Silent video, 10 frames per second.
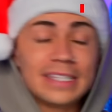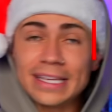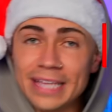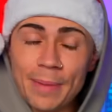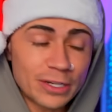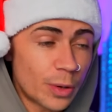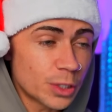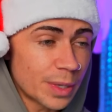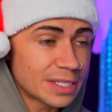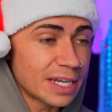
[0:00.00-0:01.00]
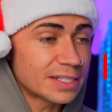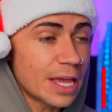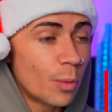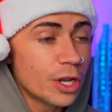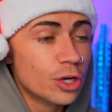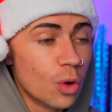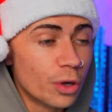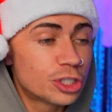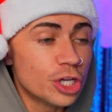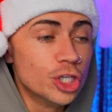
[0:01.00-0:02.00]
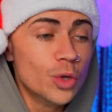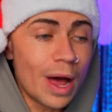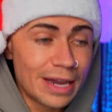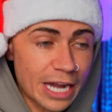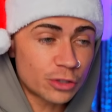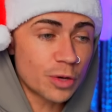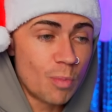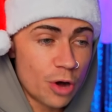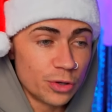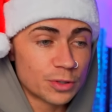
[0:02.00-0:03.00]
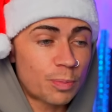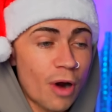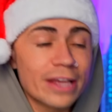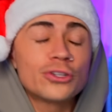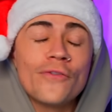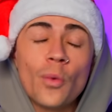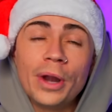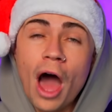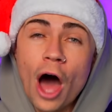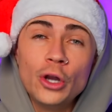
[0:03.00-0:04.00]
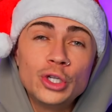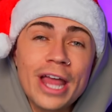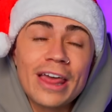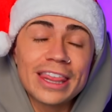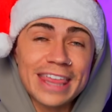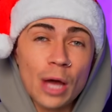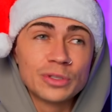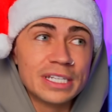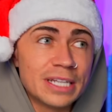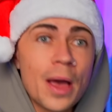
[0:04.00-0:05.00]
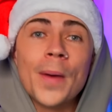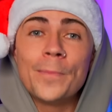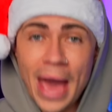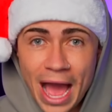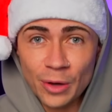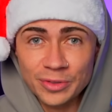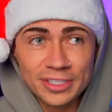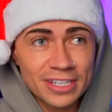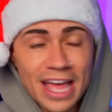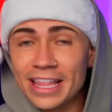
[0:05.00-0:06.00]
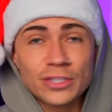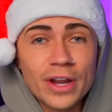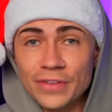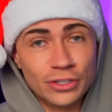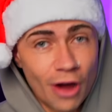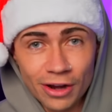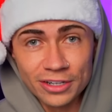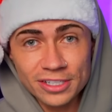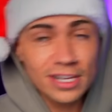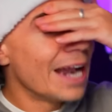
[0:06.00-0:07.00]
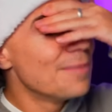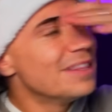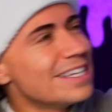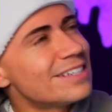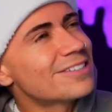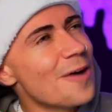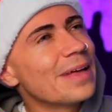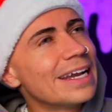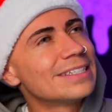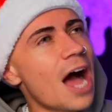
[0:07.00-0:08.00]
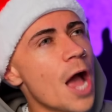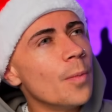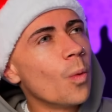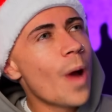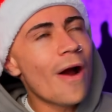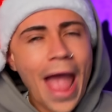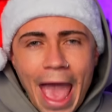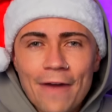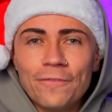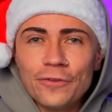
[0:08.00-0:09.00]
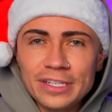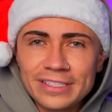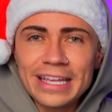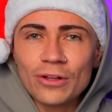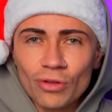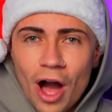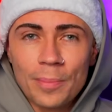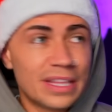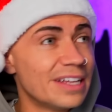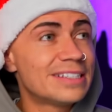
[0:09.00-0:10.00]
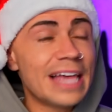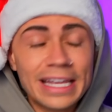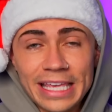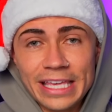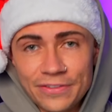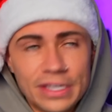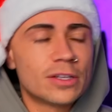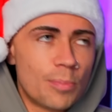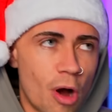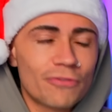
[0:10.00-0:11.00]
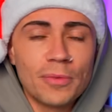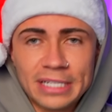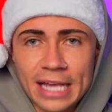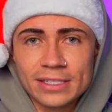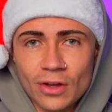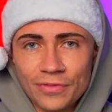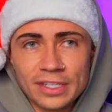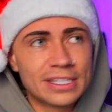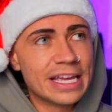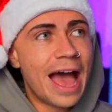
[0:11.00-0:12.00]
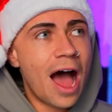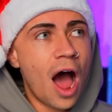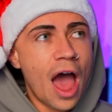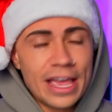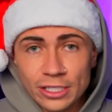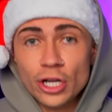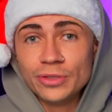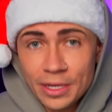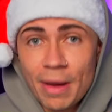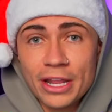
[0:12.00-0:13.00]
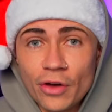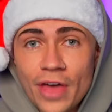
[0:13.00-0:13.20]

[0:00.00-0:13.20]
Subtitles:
they say by 2026, they want to launch new electric models priced over £100,000. That's not even dollars. I mean, this is coming at a time where every single company that is selling EVs, apart from Tesla, obviously, is losing money on